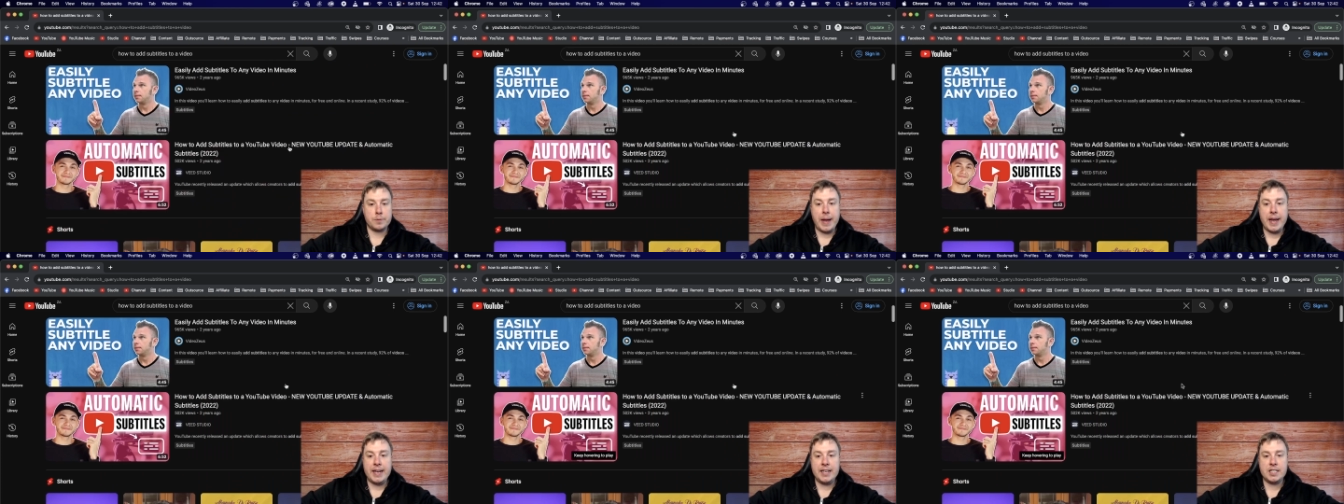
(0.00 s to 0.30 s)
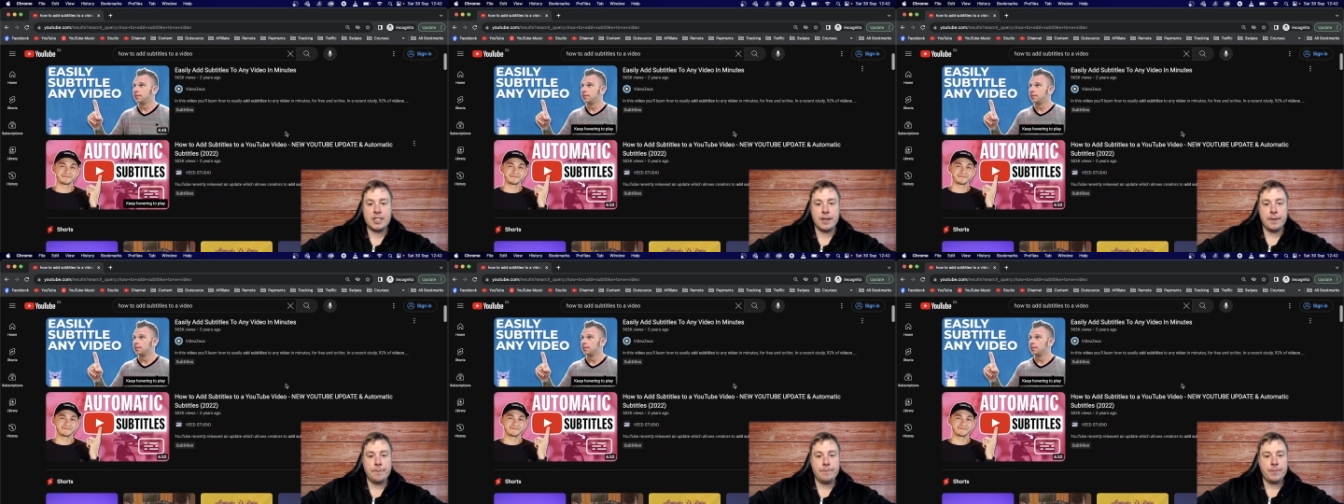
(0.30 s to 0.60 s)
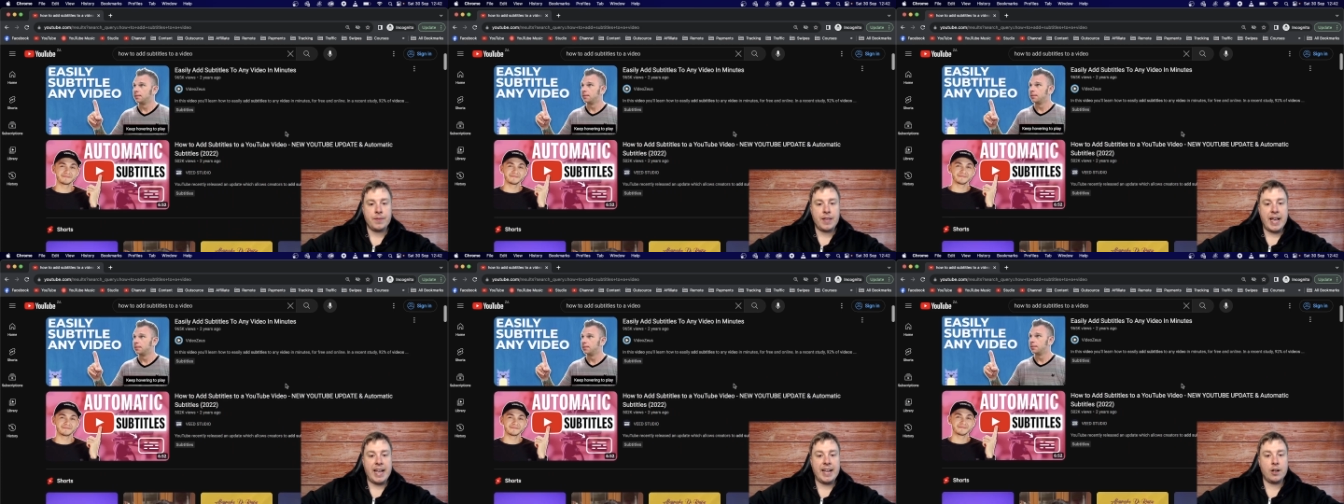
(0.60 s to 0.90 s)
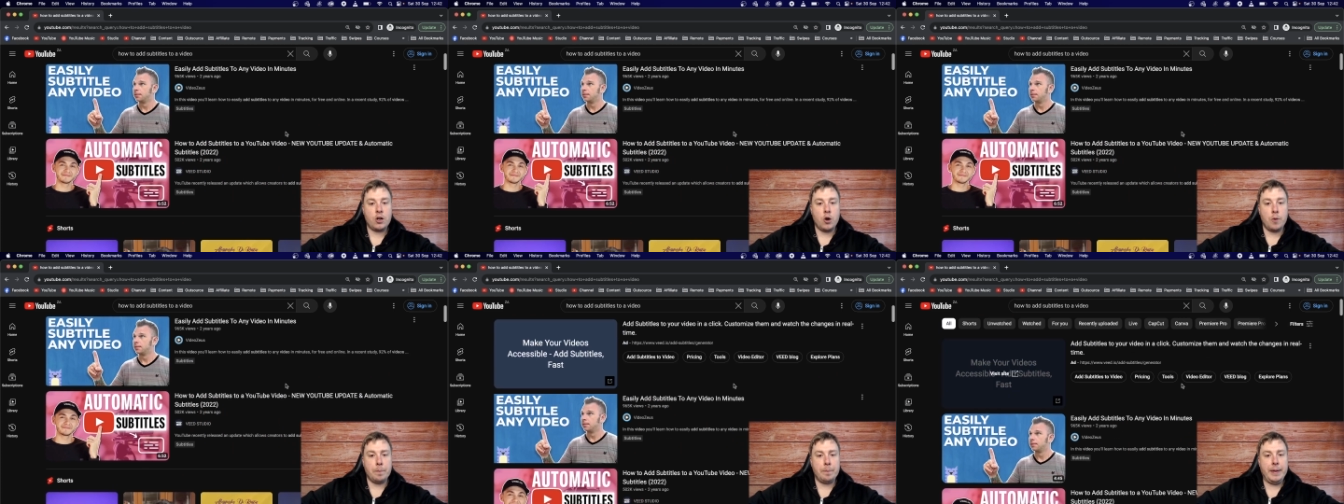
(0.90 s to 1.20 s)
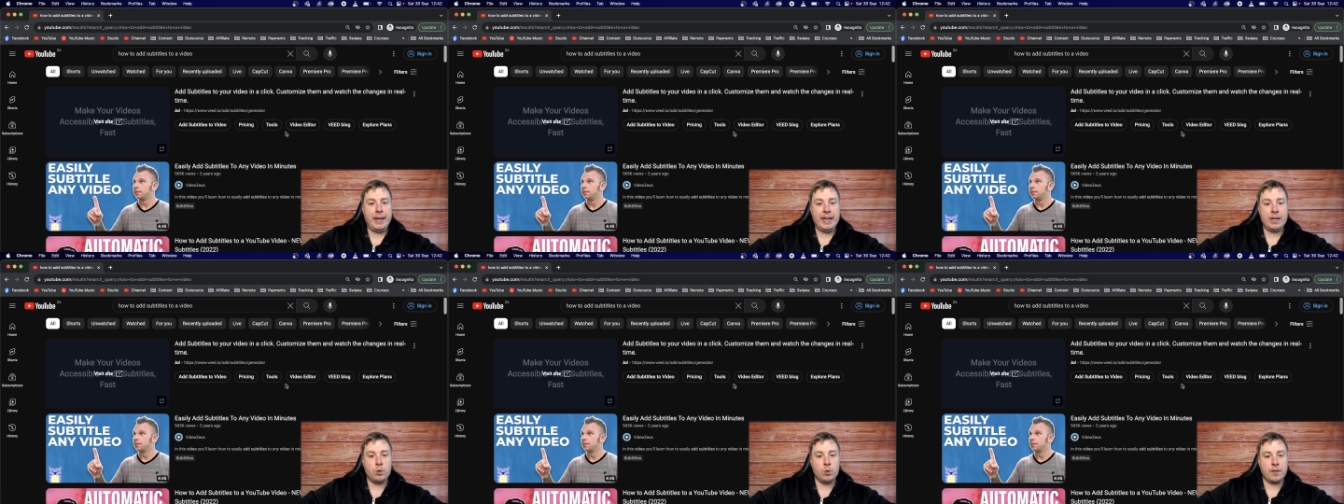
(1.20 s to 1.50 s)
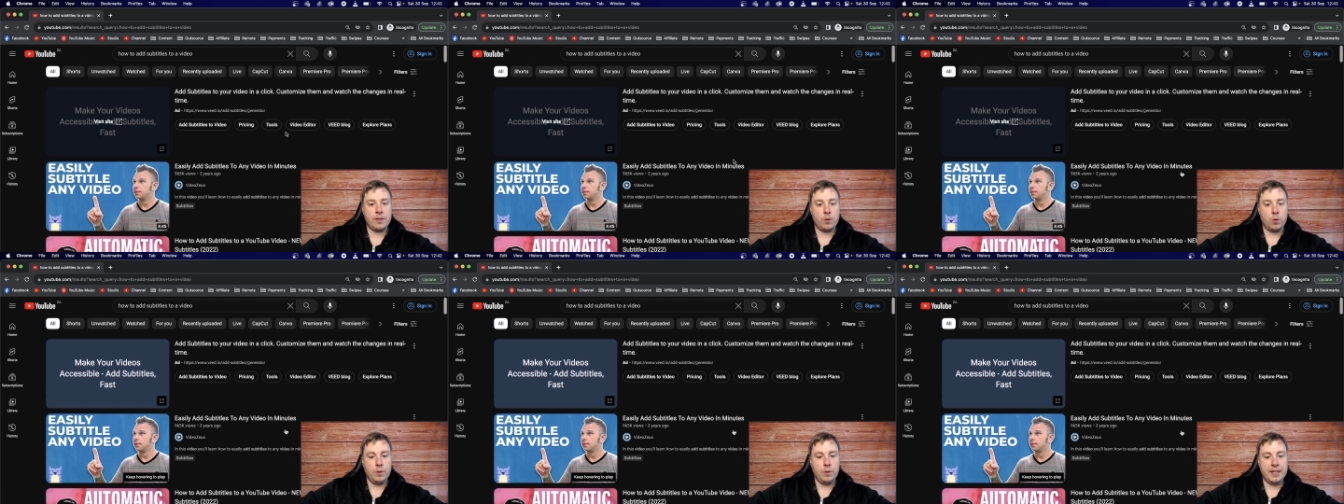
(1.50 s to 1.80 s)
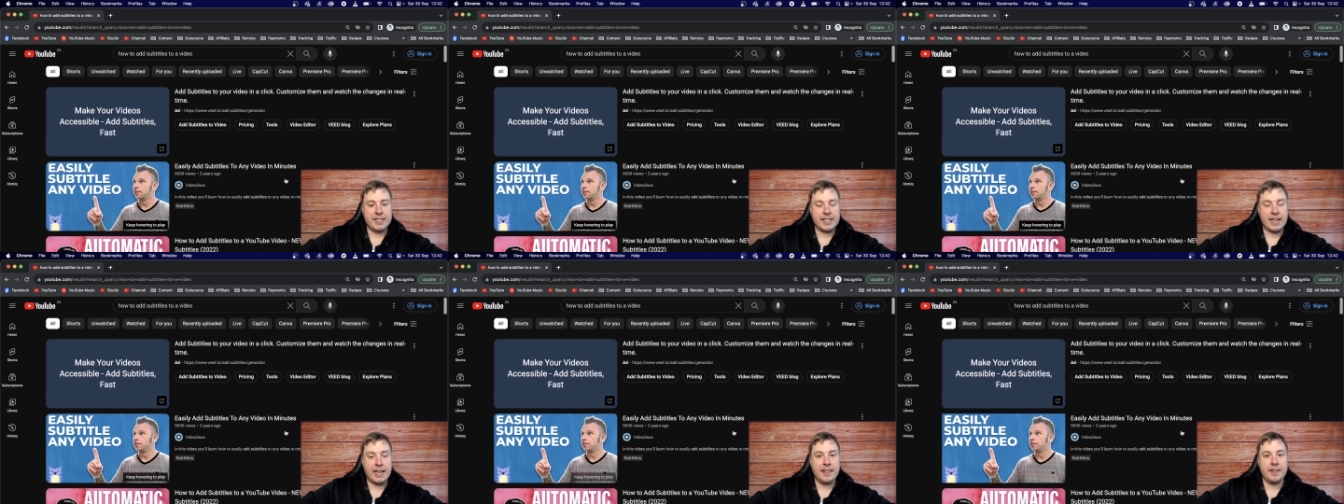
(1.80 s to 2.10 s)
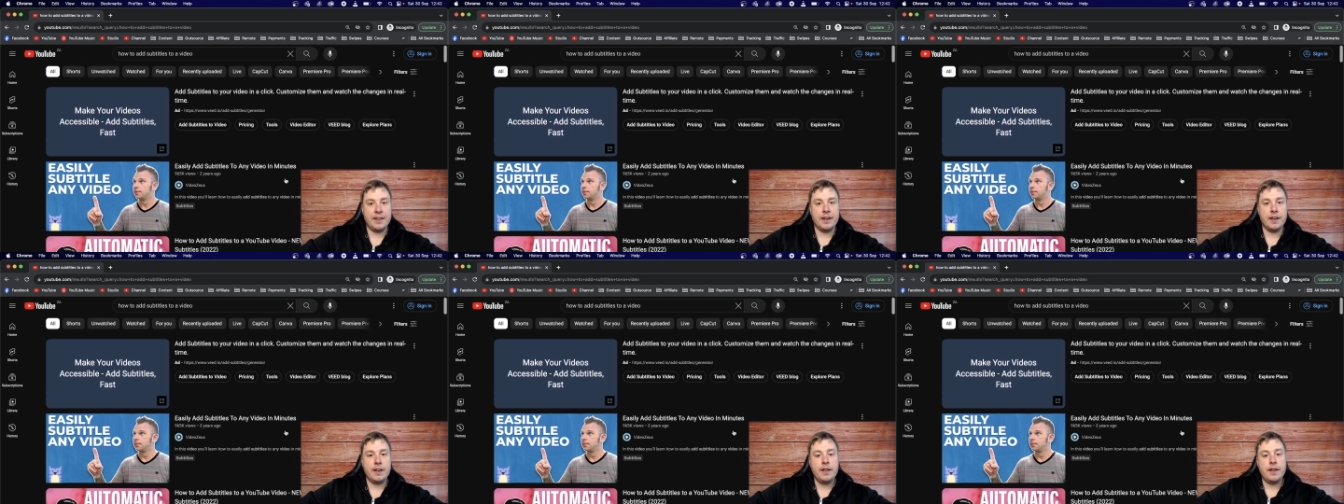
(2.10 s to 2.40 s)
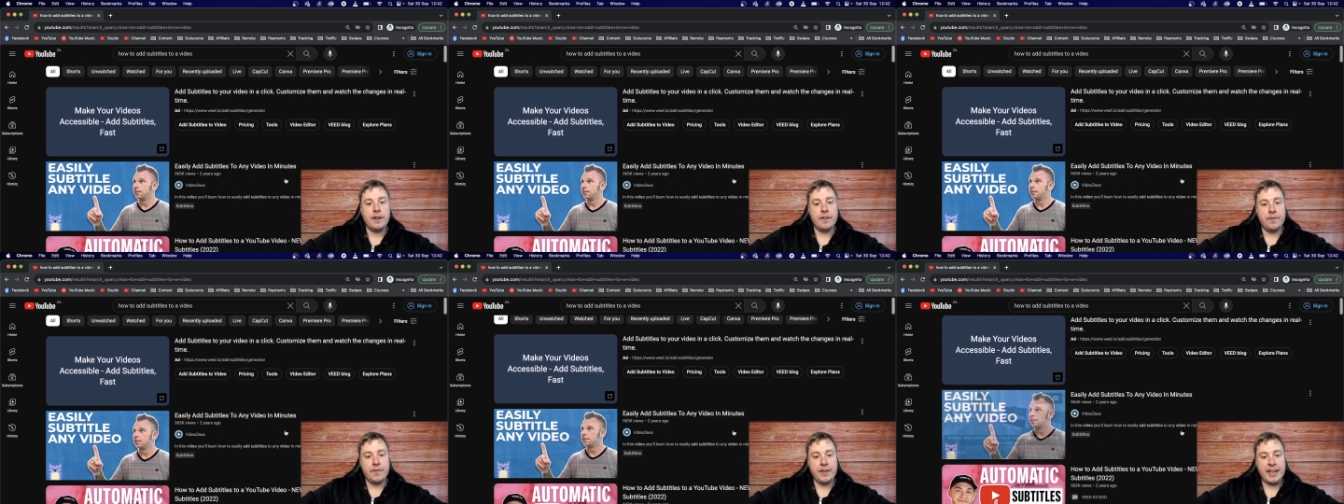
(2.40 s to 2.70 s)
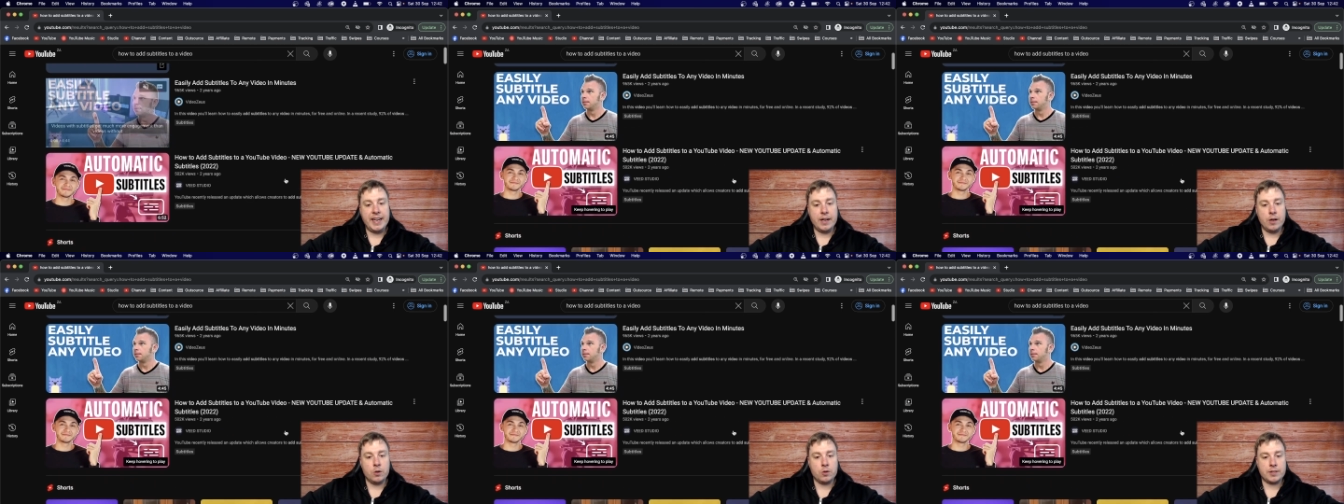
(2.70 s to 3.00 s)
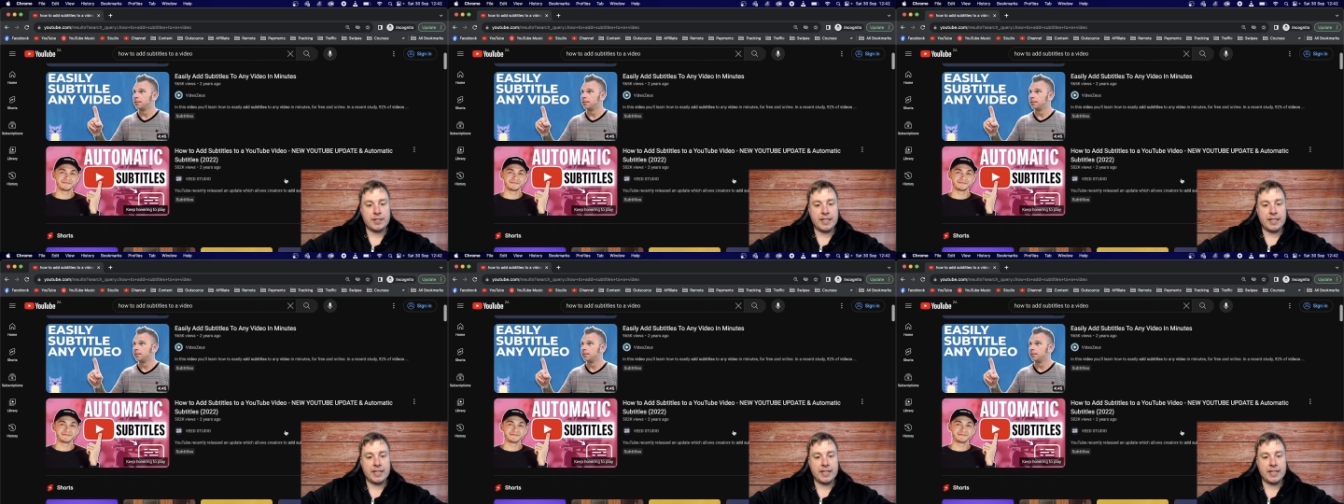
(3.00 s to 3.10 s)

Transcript: page and compete with all these other videos.